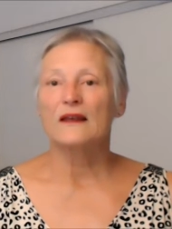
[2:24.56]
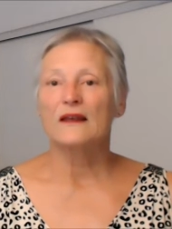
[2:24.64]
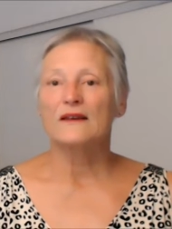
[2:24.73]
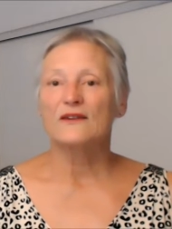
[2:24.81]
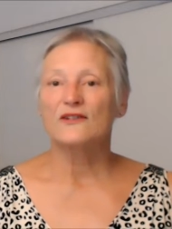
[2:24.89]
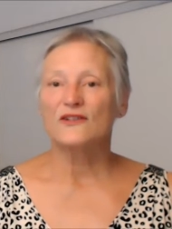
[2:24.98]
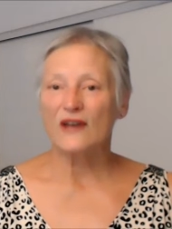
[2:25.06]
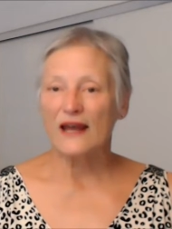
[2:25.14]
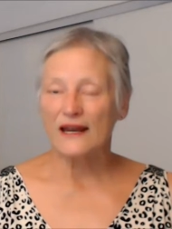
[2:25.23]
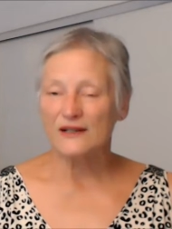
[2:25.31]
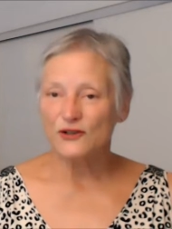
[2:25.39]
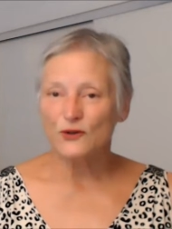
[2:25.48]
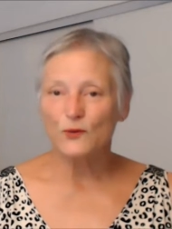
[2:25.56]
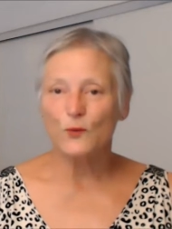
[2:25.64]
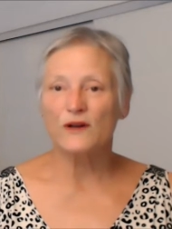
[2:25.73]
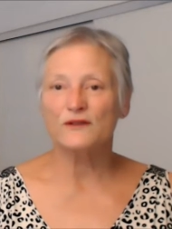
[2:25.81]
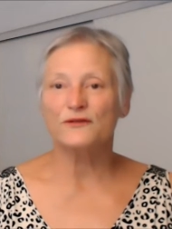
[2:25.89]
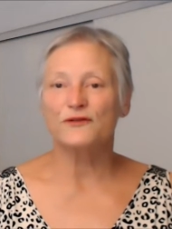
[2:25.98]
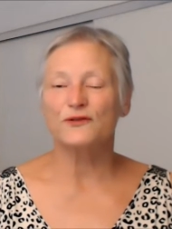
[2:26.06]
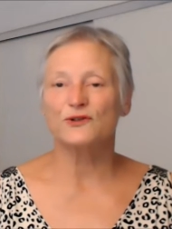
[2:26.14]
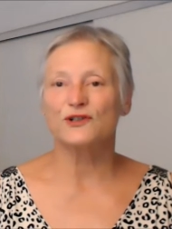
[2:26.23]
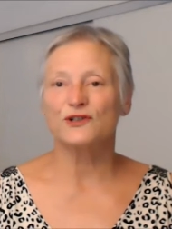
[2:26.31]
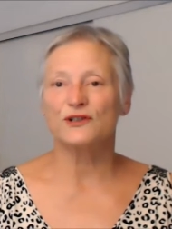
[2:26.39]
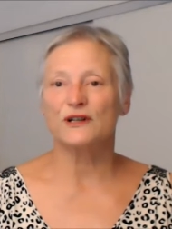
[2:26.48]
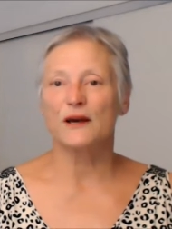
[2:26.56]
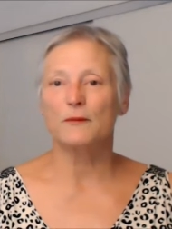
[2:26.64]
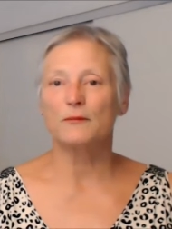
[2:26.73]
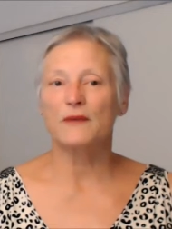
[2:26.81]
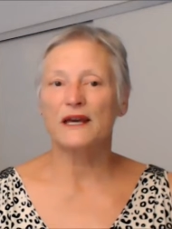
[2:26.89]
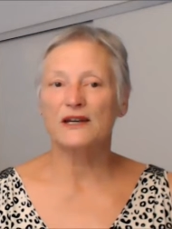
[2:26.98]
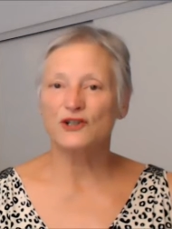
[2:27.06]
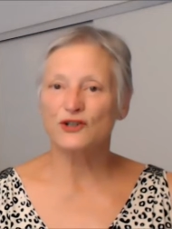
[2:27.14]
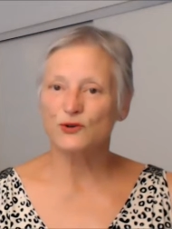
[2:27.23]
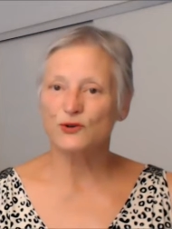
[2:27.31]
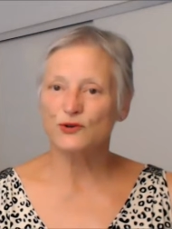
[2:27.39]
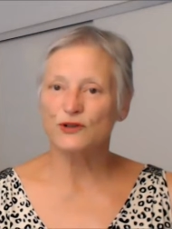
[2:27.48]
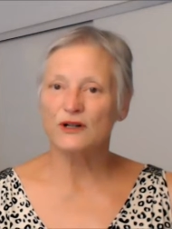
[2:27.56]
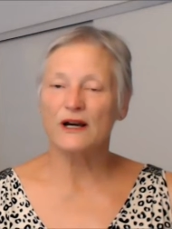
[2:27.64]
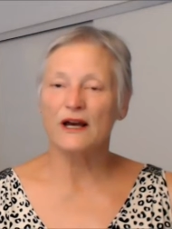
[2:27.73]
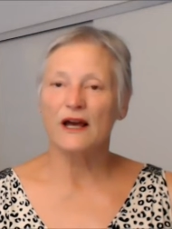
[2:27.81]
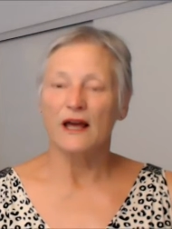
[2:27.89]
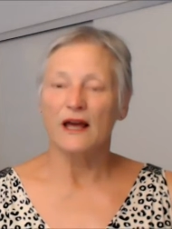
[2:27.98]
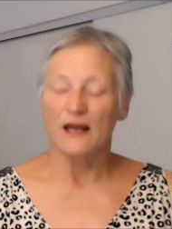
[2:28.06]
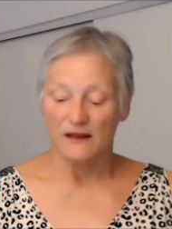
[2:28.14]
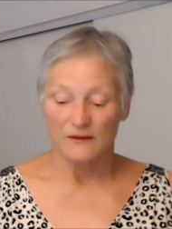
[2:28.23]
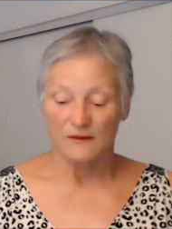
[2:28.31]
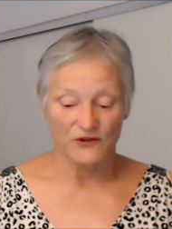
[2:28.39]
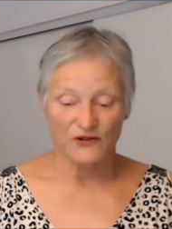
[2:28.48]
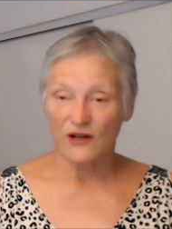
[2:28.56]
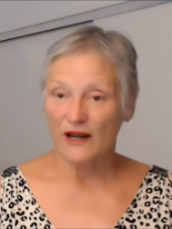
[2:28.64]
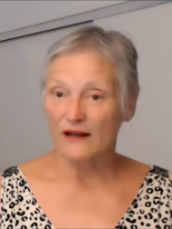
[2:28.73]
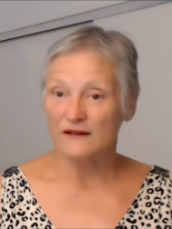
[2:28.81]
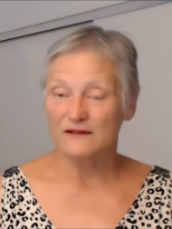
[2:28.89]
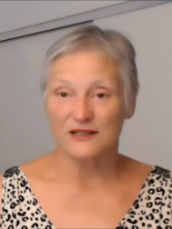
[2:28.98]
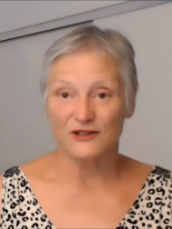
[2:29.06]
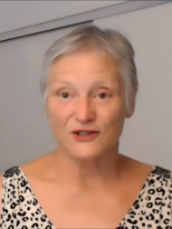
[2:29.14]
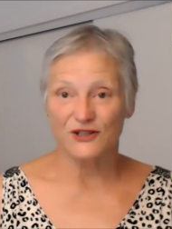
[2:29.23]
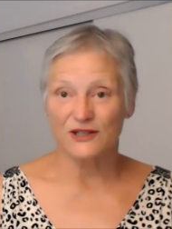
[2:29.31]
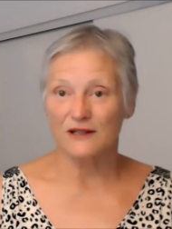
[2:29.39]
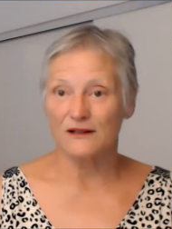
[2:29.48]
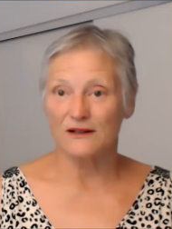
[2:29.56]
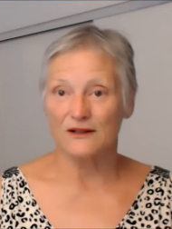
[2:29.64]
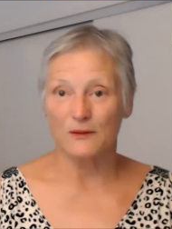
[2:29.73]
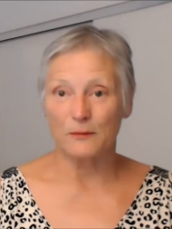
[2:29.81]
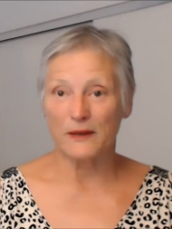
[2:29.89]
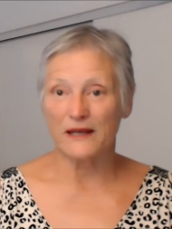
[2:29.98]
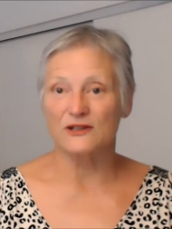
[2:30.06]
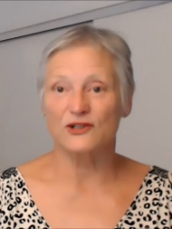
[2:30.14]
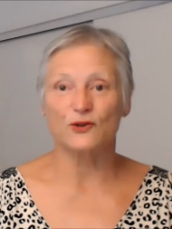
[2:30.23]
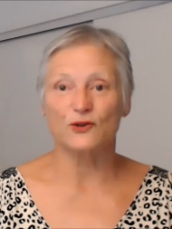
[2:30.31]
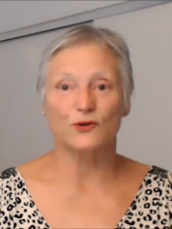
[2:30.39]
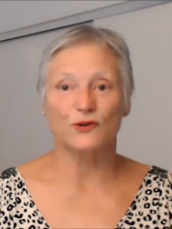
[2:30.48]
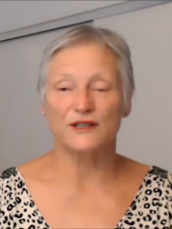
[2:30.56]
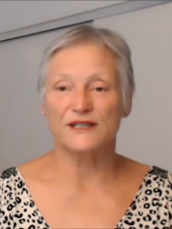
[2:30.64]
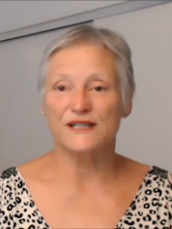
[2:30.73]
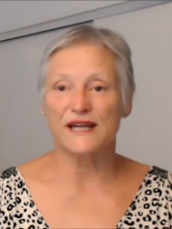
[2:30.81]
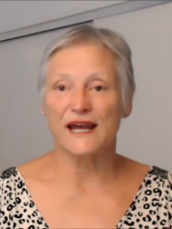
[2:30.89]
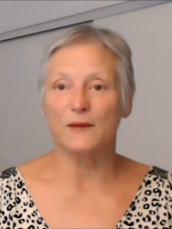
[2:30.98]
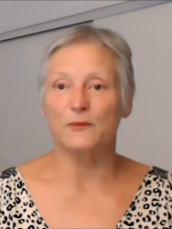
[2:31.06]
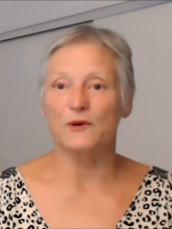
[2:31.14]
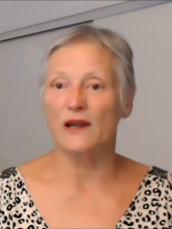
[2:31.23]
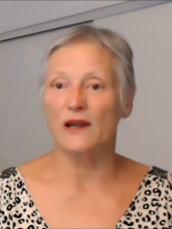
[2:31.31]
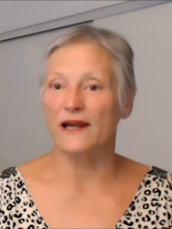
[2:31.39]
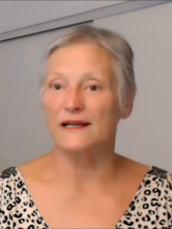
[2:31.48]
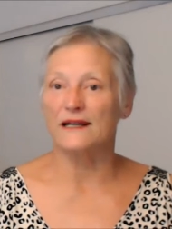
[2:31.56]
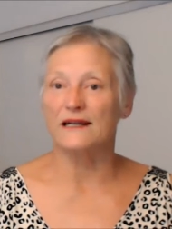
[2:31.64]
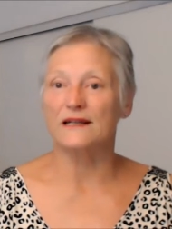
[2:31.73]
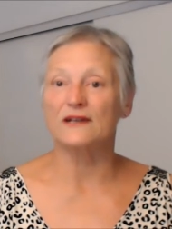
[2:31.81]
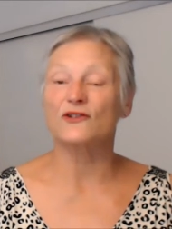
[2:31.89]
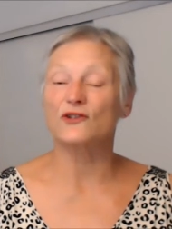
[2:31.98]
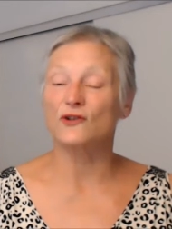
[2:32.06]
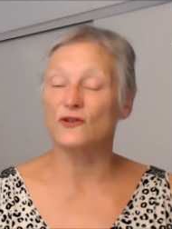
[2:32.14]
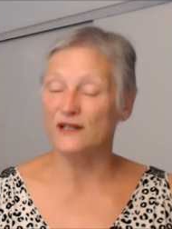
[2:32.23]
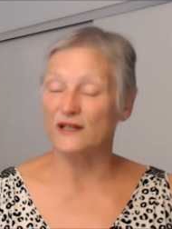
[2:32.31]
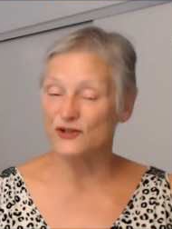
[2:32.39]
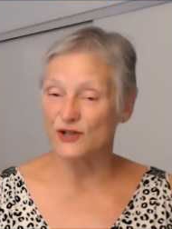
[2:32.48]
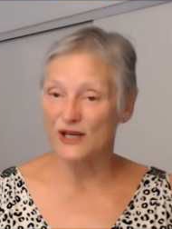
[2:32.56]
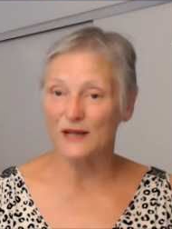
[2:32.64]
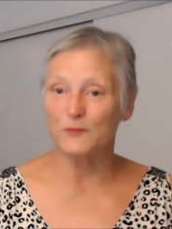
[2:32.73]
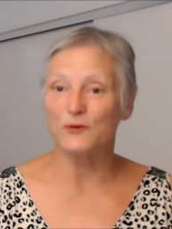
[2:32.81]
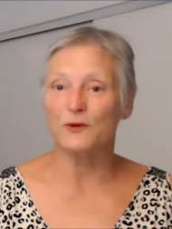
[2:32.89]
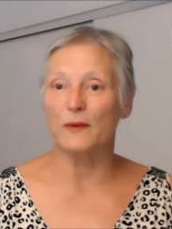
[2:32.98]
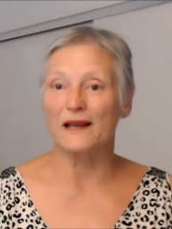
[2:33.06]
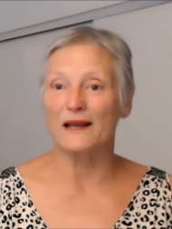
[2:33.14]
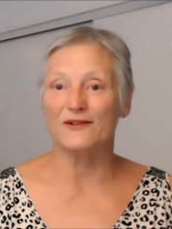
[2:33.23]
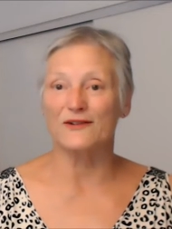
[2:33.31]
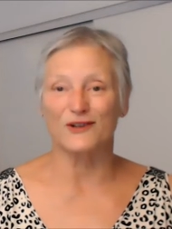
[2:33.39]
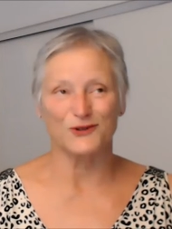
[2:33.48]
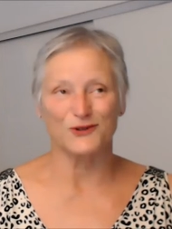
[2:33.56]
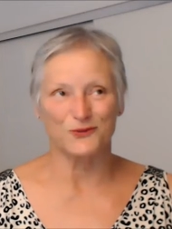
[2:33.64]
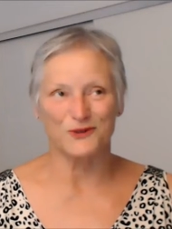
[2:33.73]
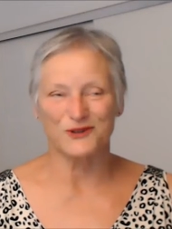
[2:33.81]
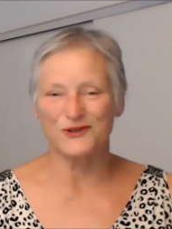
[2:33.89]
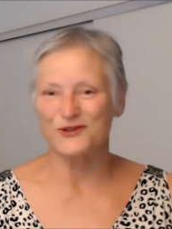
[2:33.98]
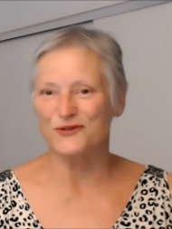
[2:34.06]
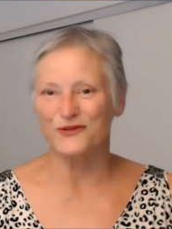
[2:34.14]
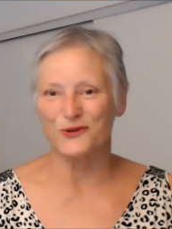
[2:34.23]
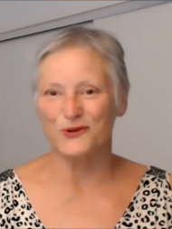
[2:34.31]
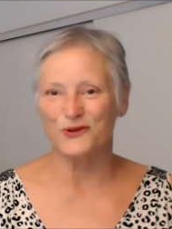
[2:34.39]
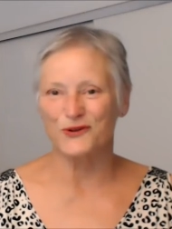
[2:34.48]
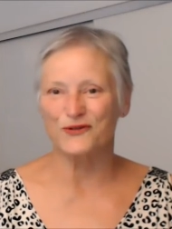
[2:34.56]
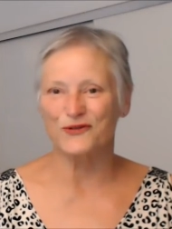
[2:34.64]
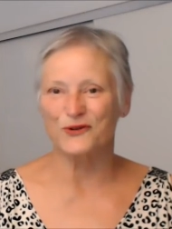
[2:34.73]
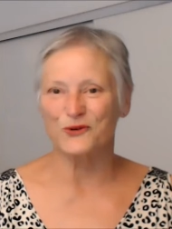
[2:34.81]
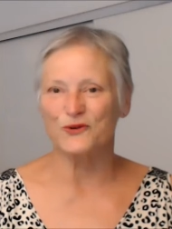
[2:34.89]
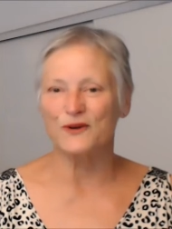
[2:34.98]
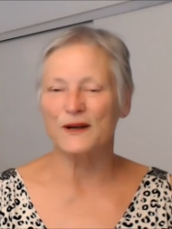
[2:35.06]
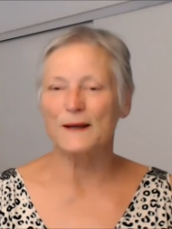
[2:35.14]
Stand on one foot, make sure, start touching the bench or a table lightly so that you keep your balance. I don't want you to fall on the floor.